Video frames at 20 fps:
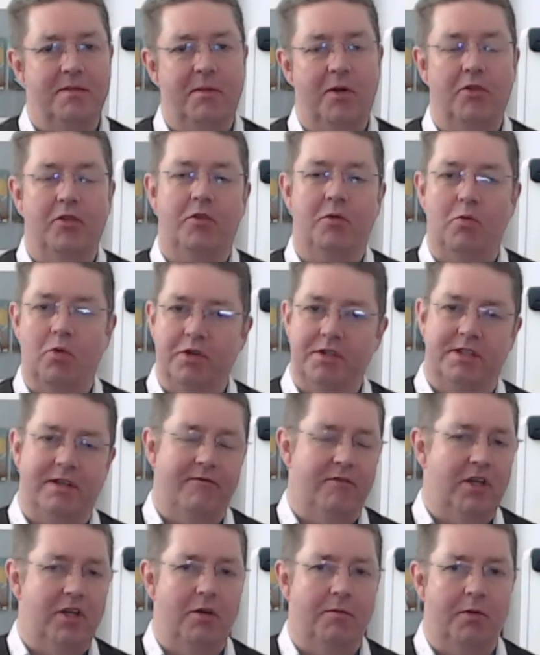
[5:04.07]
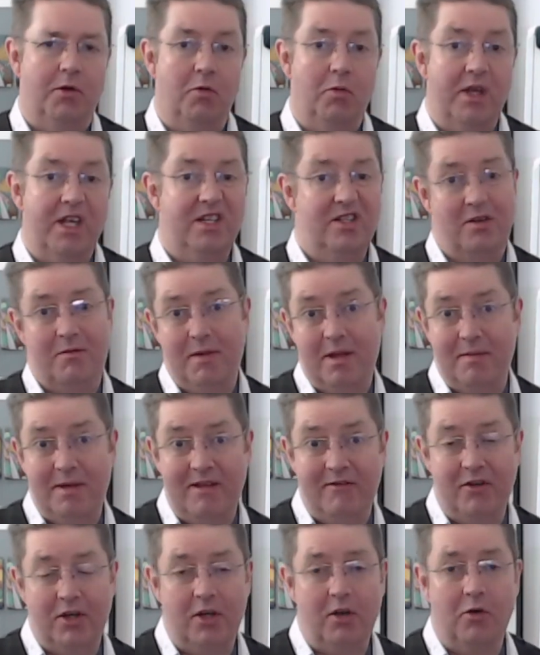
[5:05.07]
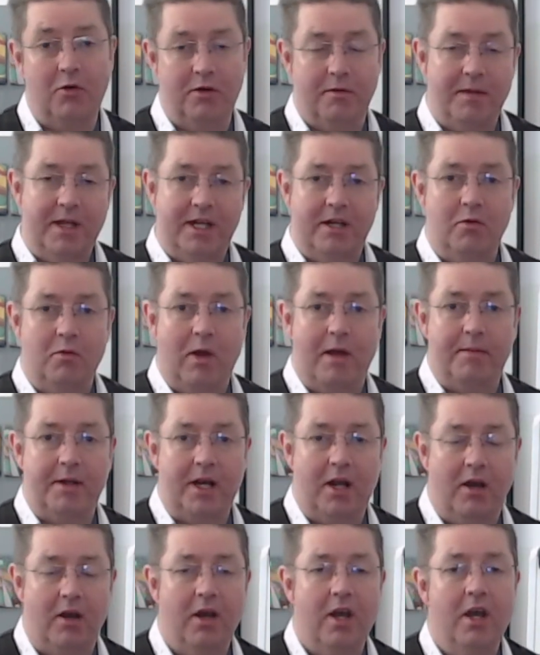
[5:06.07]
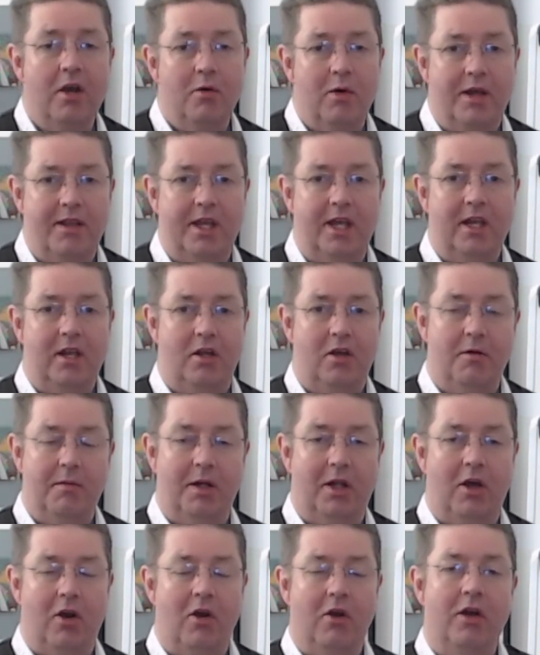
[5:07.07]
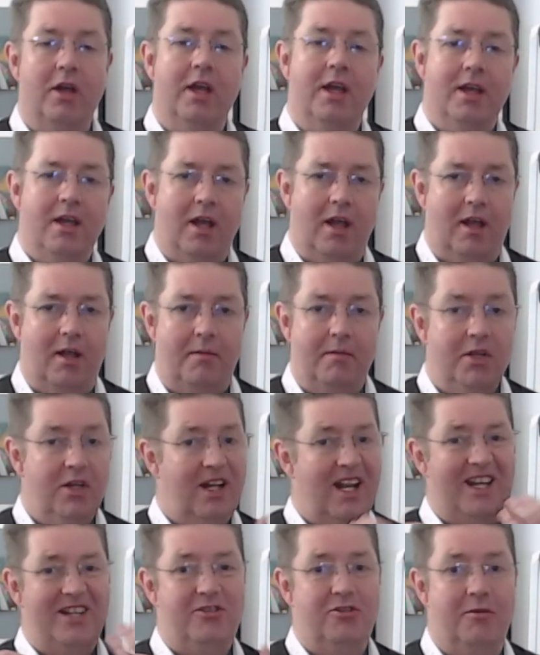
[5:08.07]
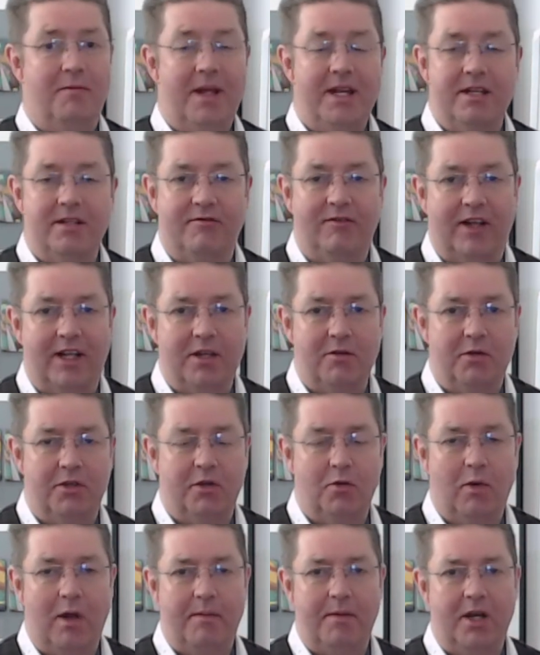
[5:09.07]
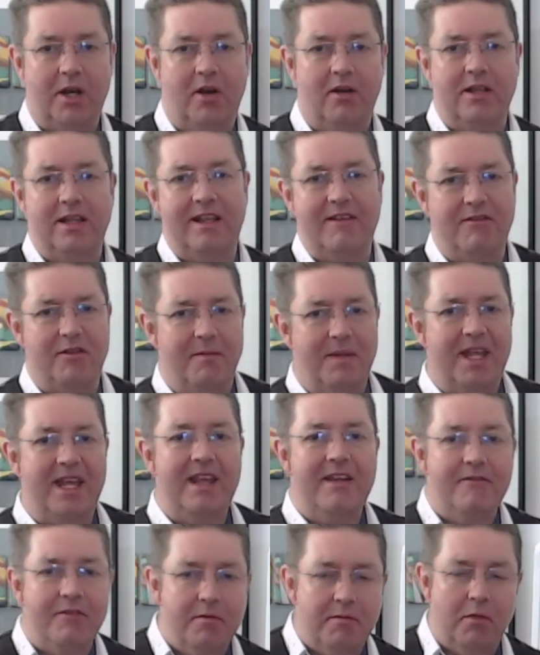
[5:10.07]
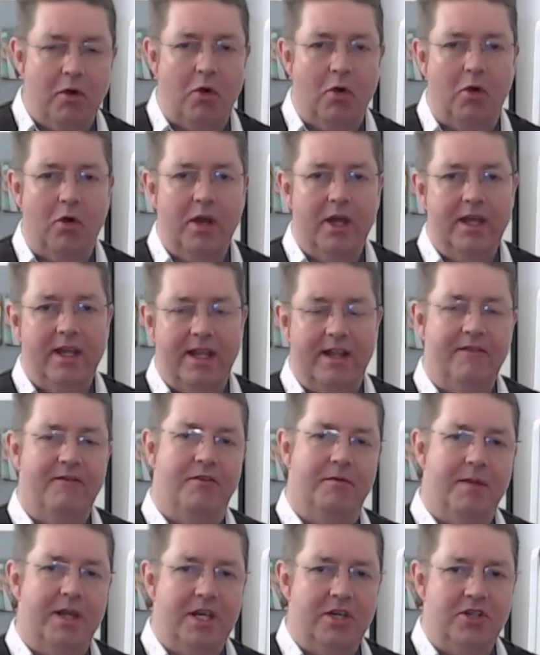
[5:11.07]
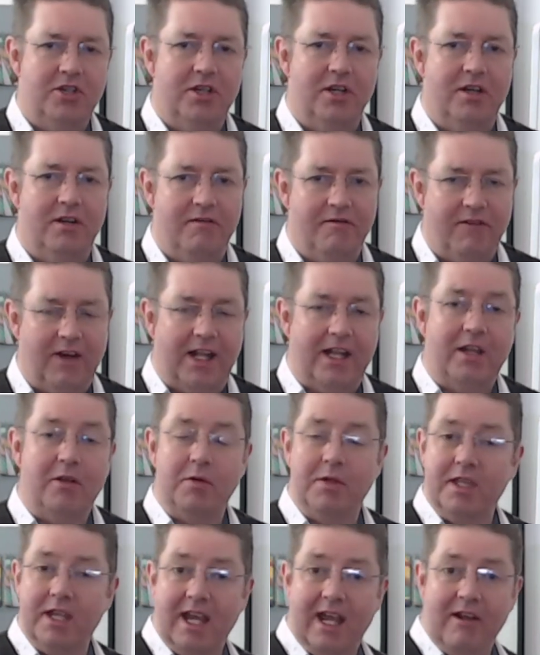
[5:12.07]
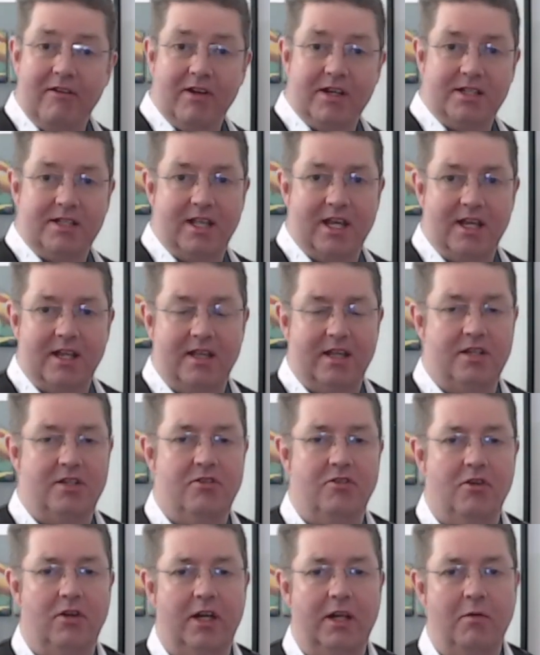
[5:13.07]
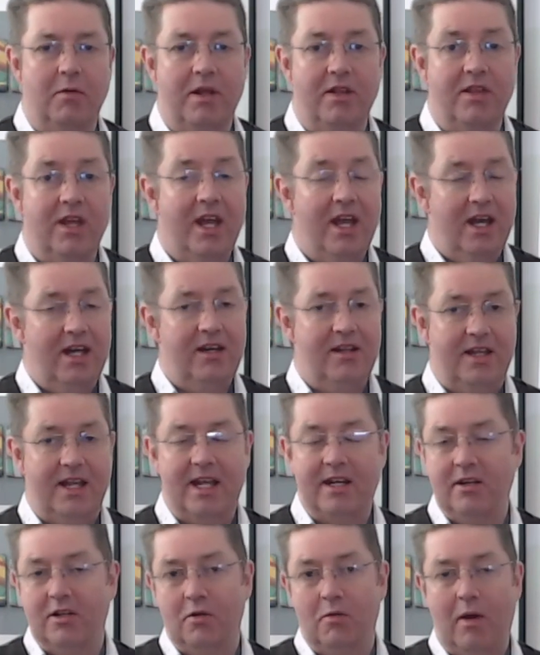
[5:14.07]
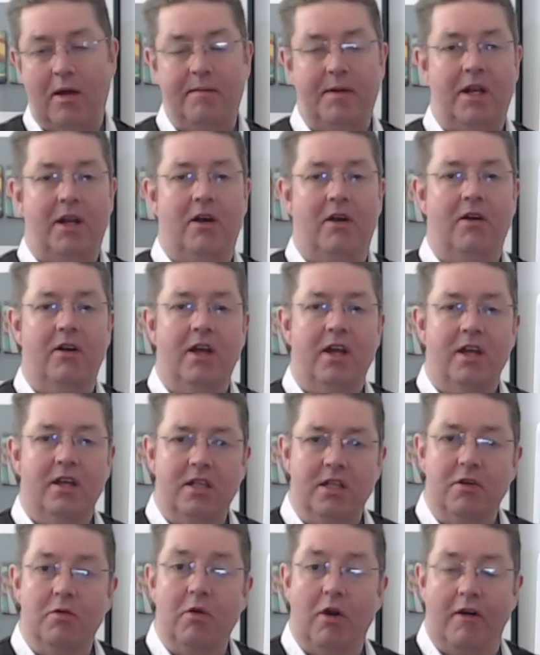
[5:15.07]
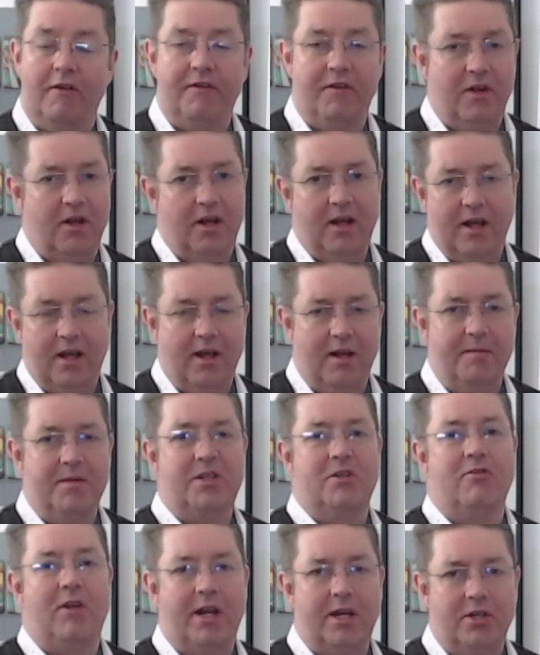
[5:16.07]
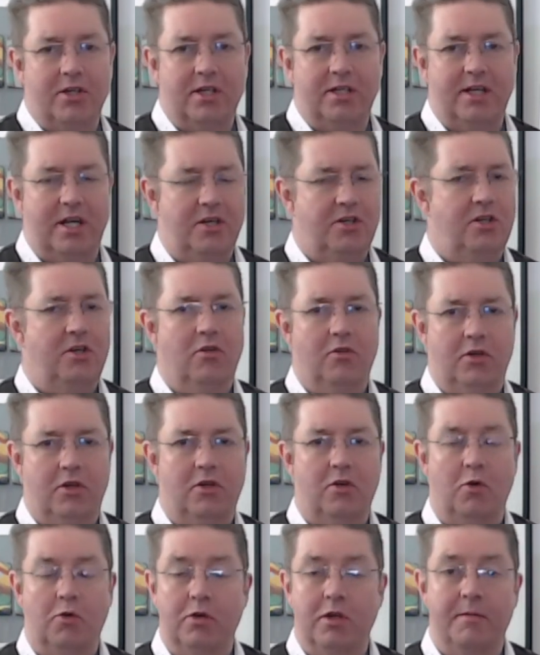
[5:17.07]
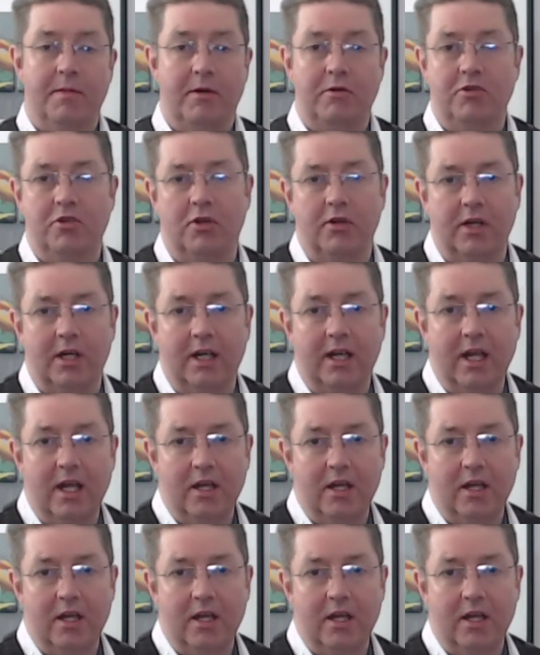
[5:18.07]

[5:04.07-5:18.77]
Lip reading: a month, once every couple of weeks, or maybe even an automated webinar where they can come along. You'll add tremendous value on the webinar. You give them even more information and value in the areas they're struggling with. And at the end of the webinar, you offer a strategy session or to talk to you about joining